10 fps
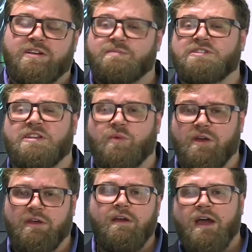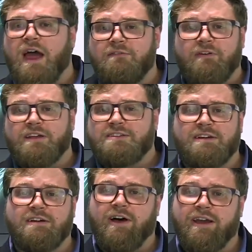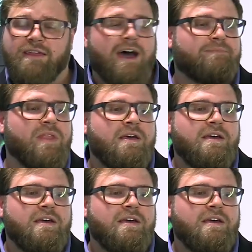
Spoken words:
especially with a funny ticker like that.